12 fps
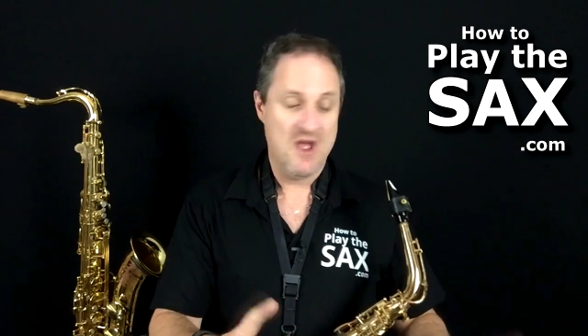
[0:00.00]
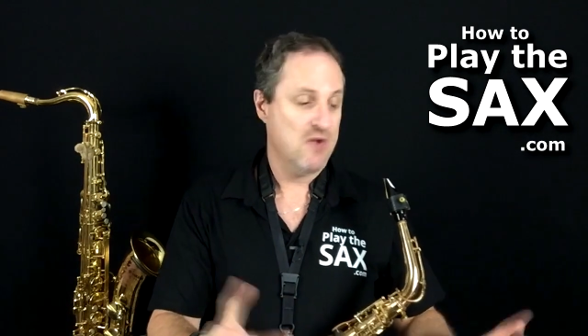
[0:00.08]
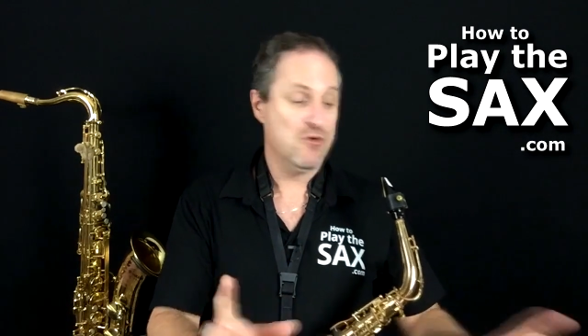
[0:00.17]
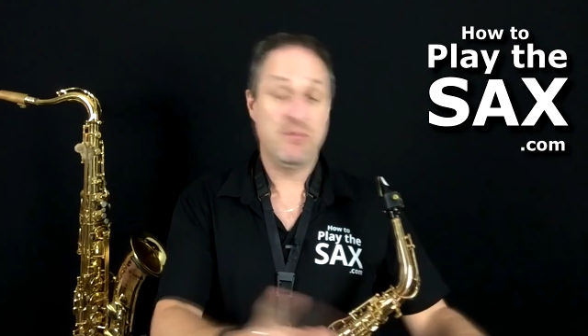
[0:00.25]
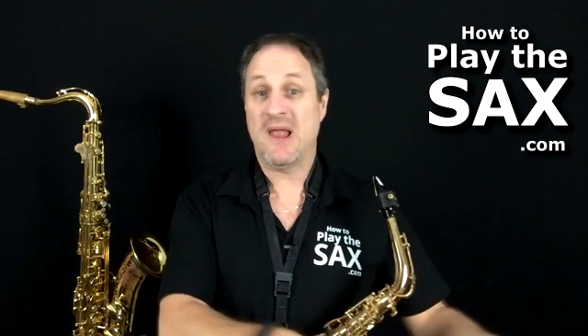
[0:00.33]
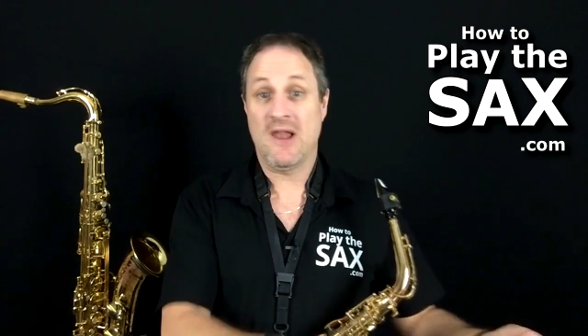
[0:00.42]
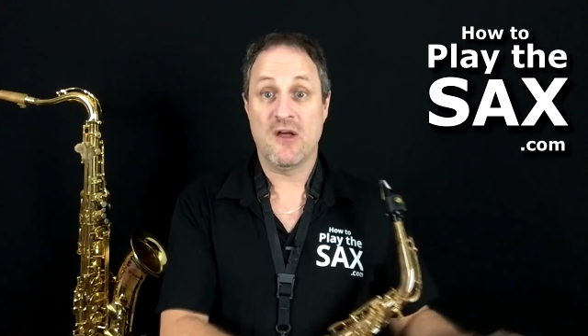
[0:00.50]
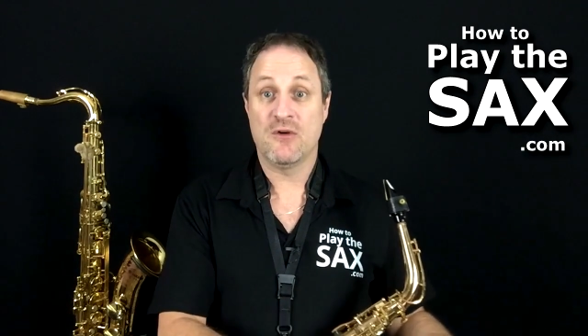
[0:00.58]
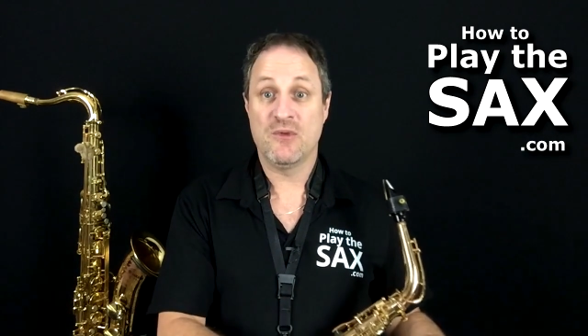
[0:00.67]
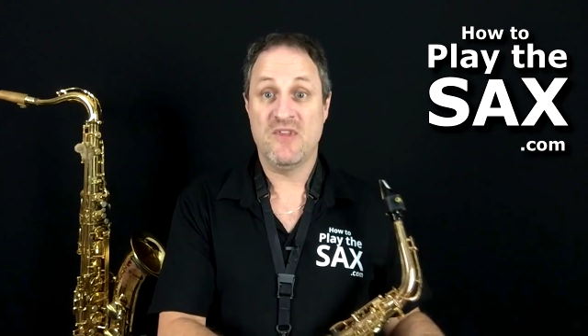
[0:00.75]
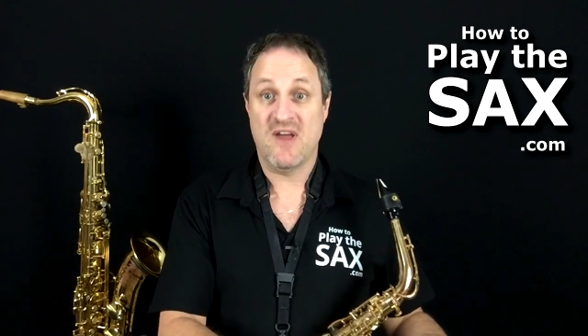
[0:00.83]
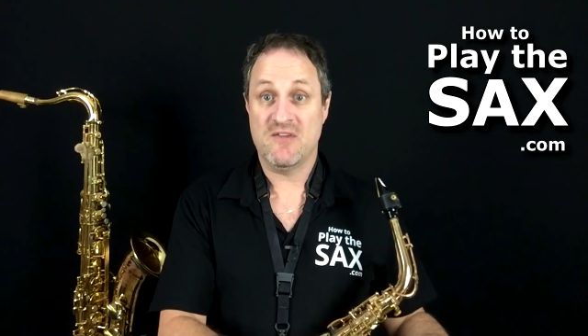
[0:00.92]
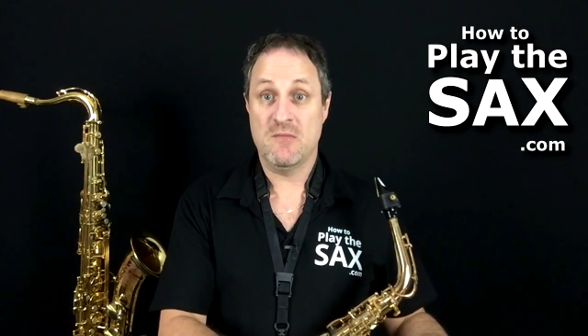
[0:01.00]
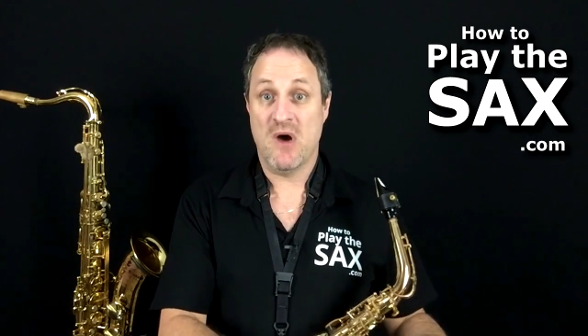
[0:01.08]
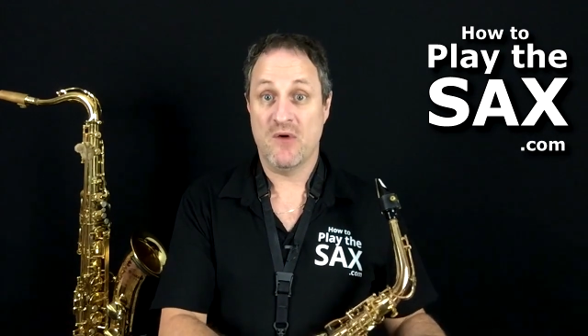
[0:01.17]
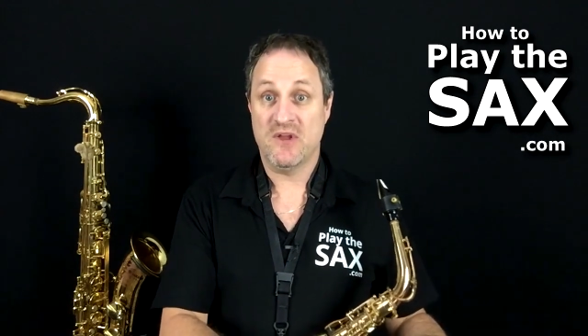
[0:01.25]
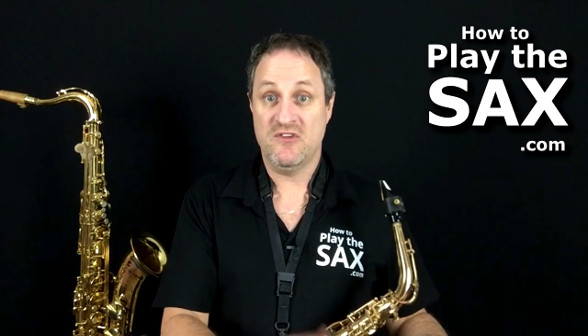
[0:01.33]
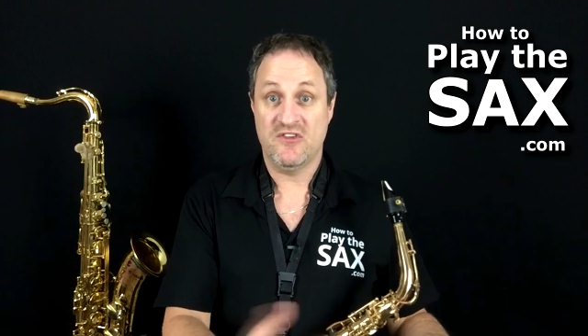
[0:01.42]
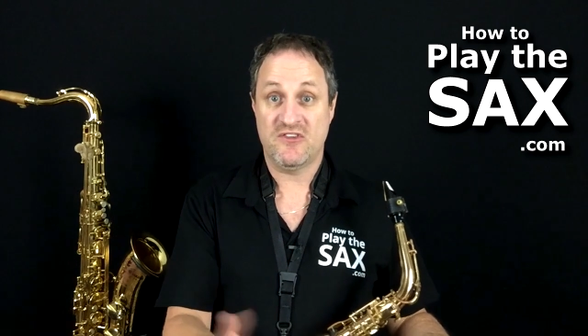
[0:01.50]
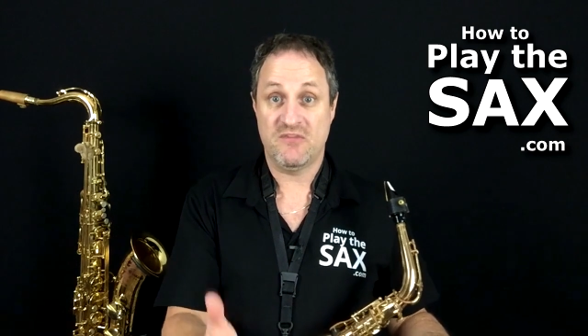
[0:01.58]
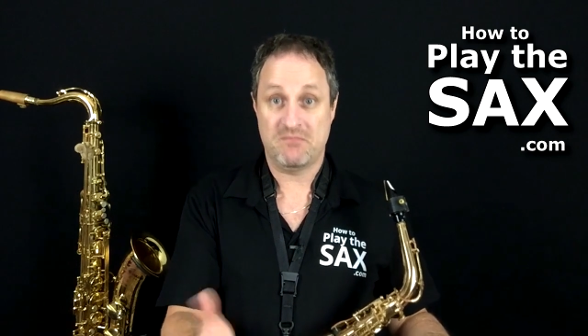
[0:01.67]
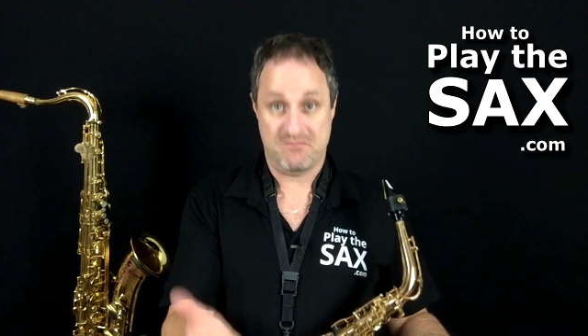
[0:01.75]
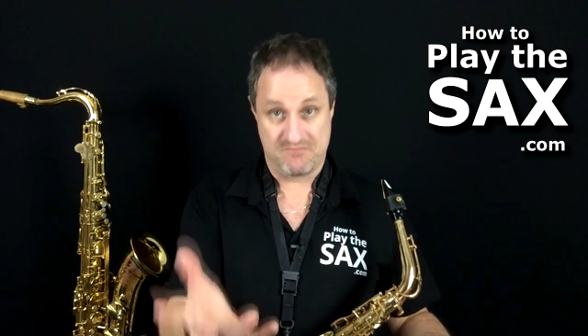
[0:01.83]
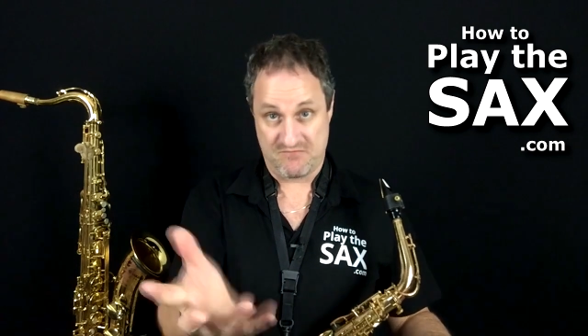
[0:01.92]
we'll play along with David Bowie in just a
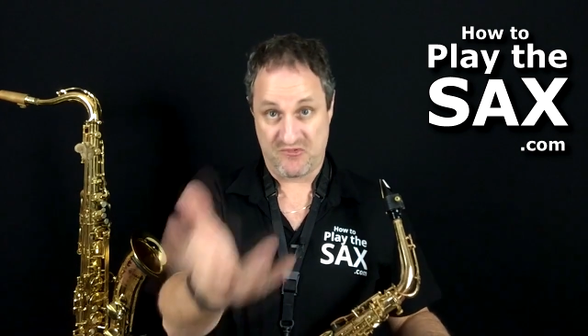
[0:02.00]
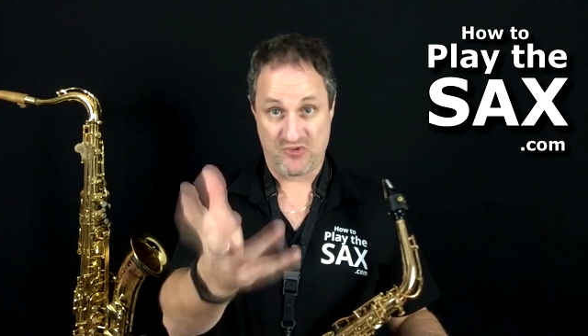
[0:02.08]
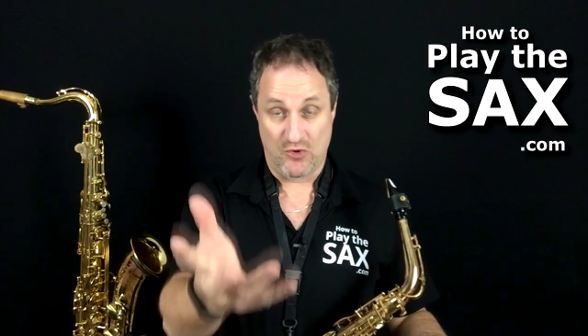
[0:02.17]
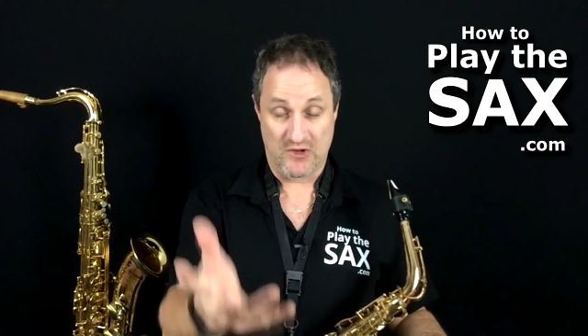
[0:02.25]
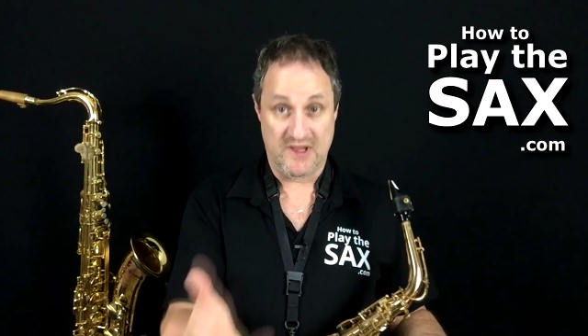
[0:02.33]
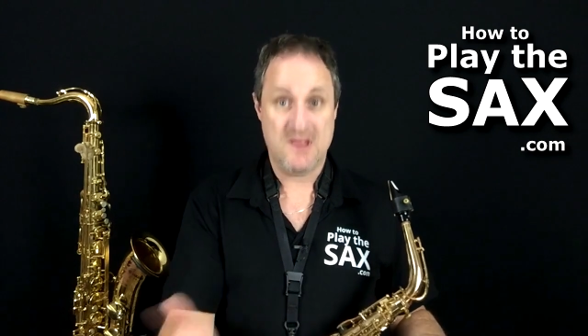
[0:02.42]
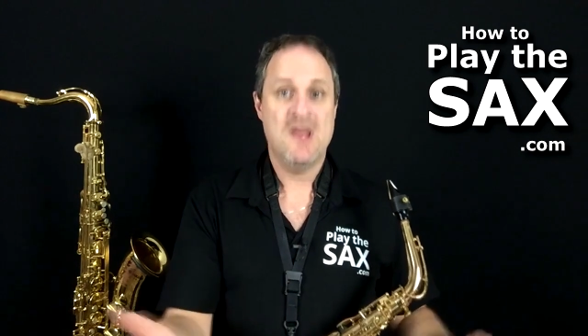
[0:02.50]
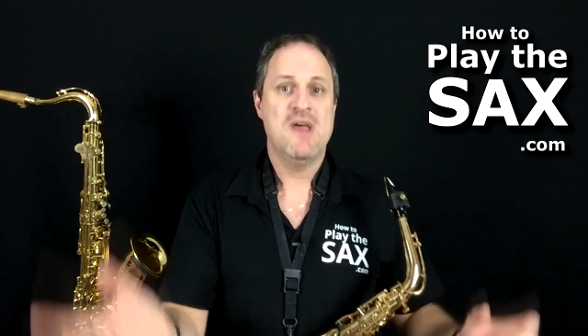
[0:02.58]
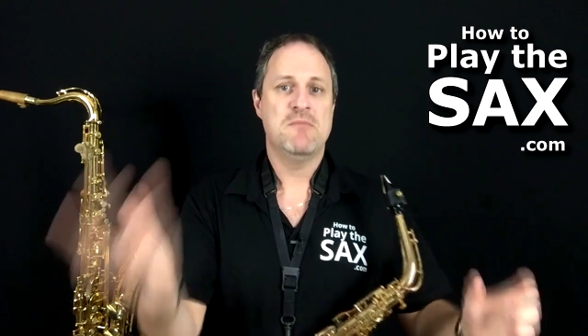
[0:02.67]
shortly,